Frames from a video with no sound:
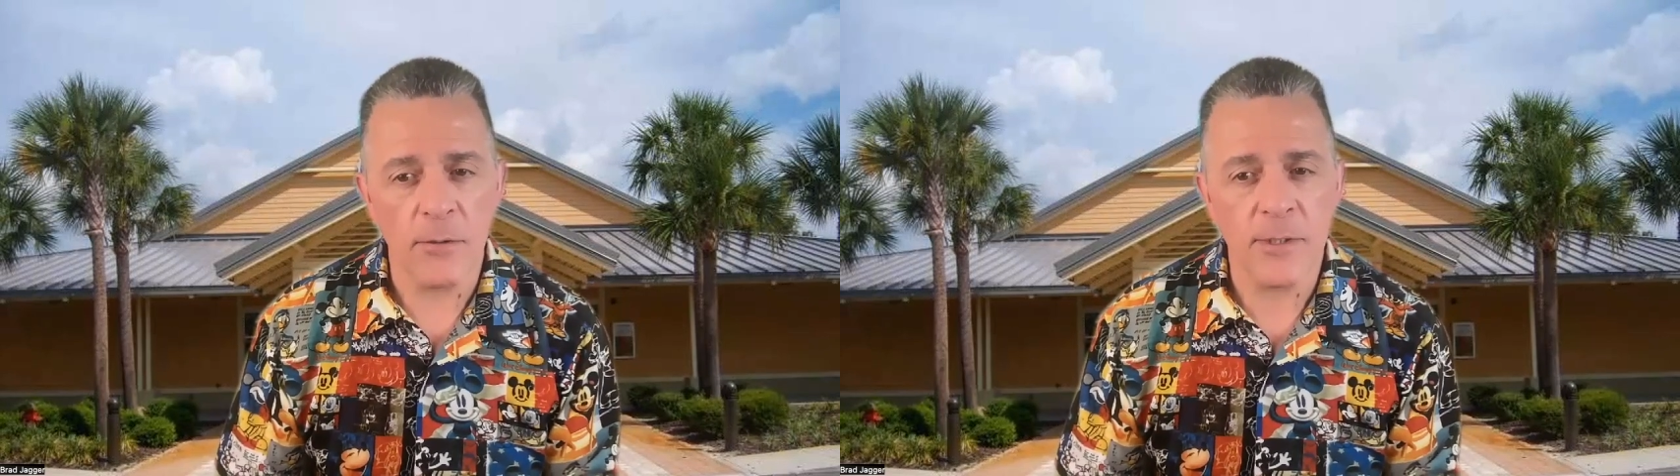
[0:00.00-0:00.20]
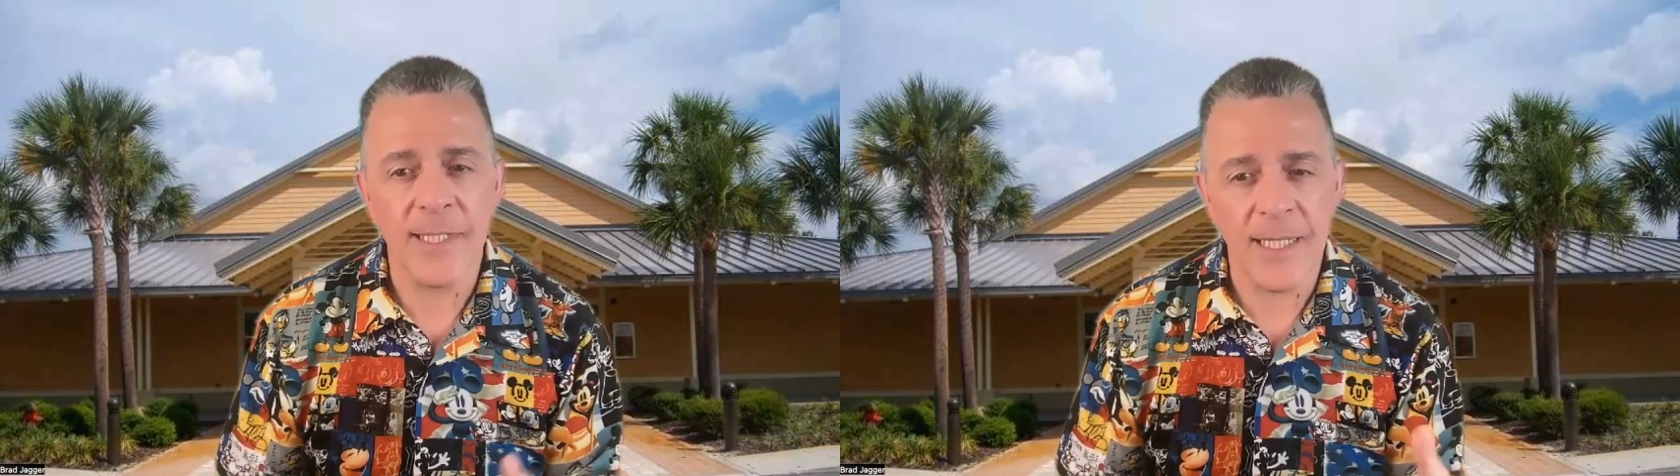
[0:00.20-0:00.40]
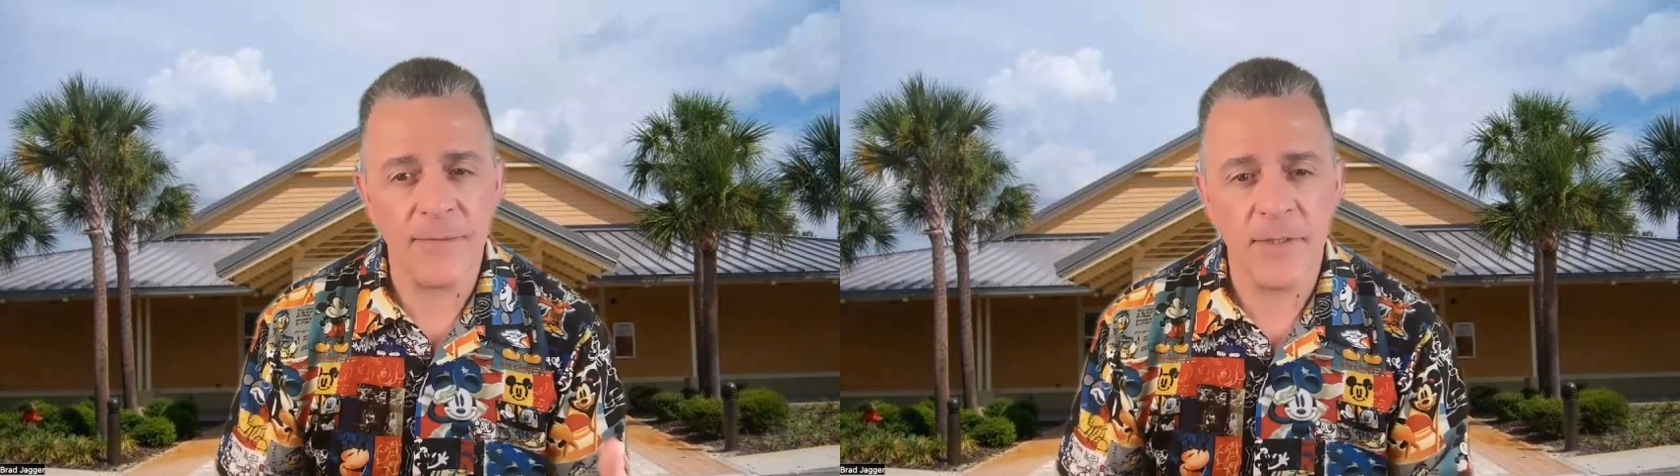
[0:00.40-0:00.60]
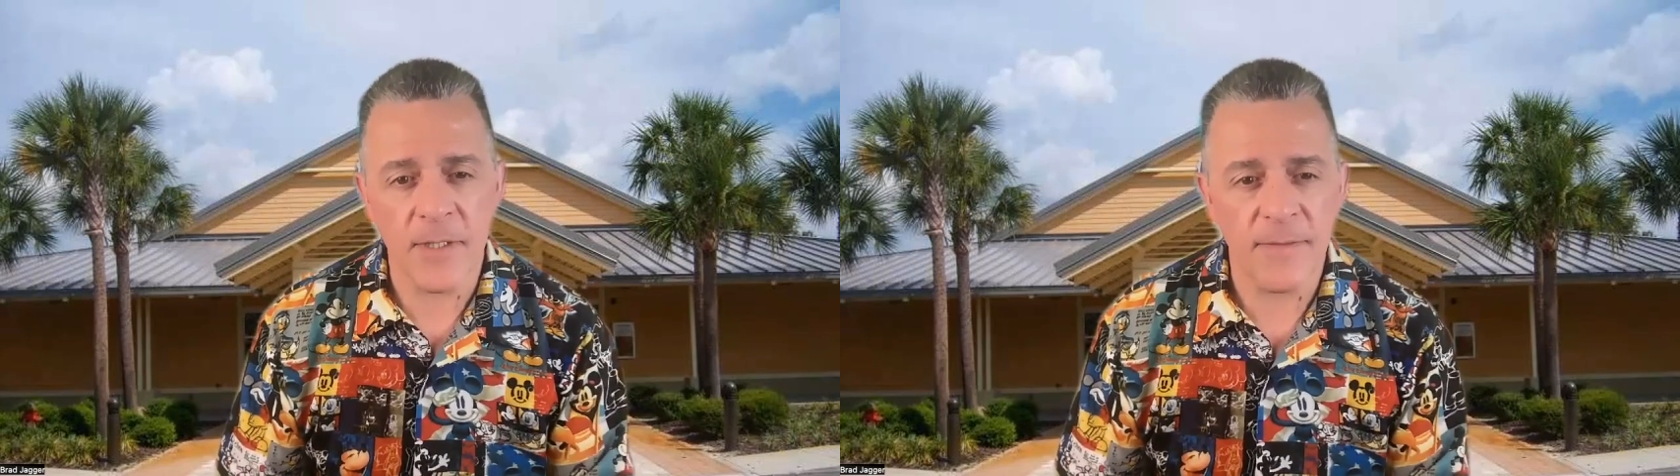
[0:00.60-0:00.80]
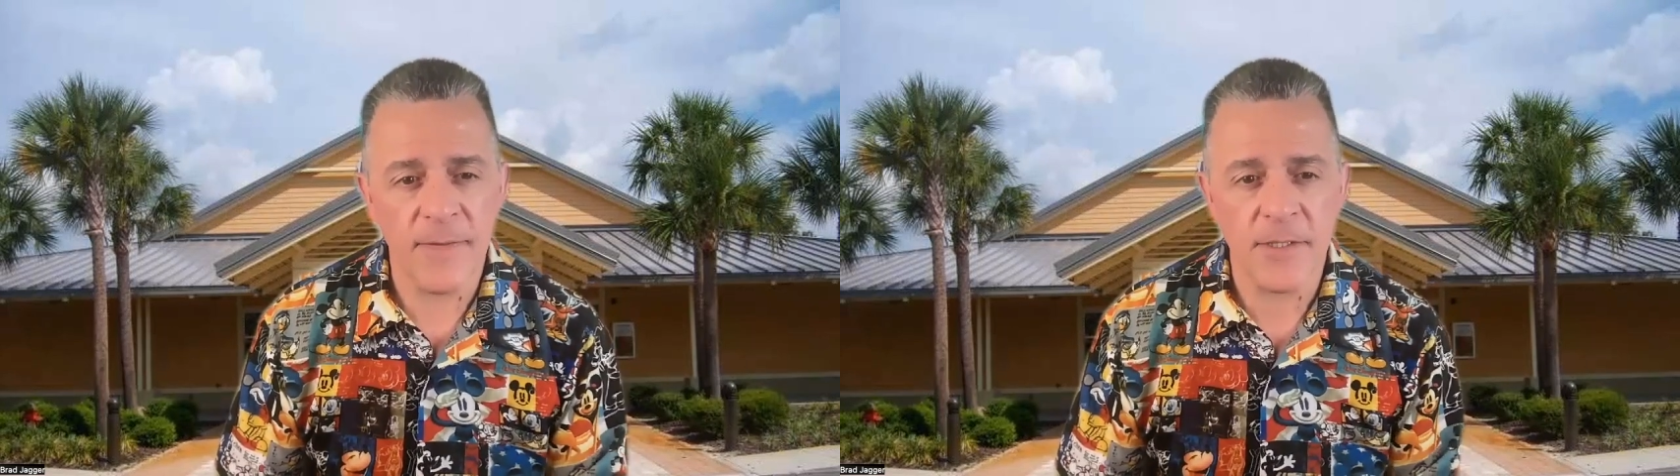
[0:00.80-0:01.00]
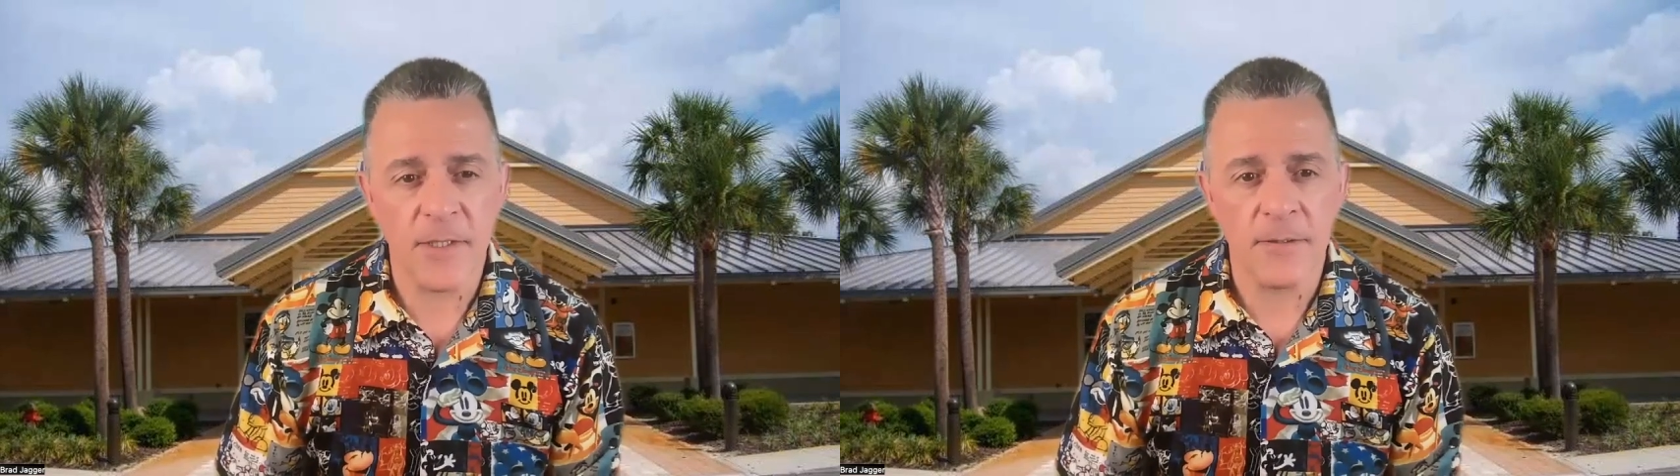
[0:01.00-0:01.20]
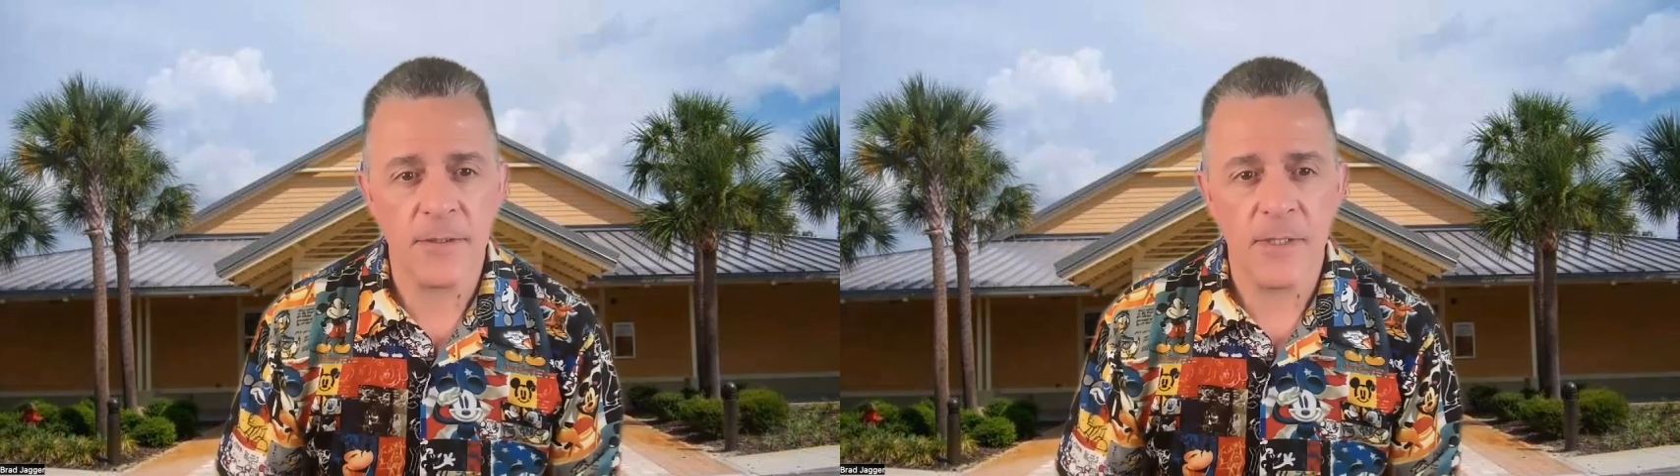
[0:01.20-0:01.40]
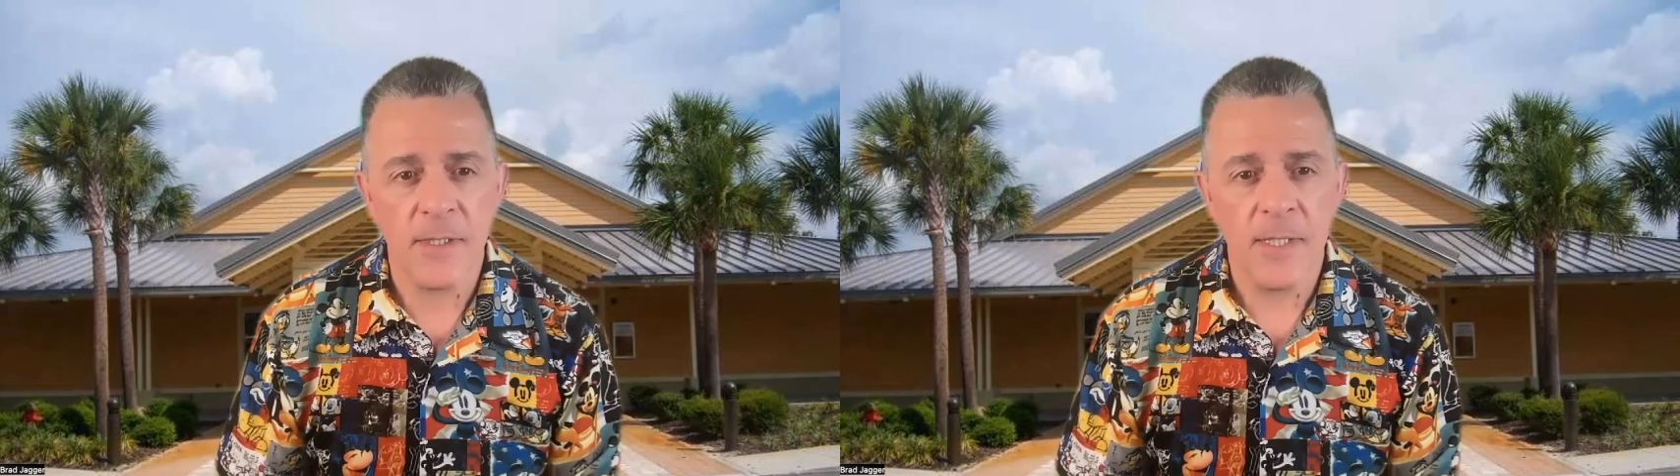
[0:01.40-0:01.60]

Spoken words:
to give to the visitors.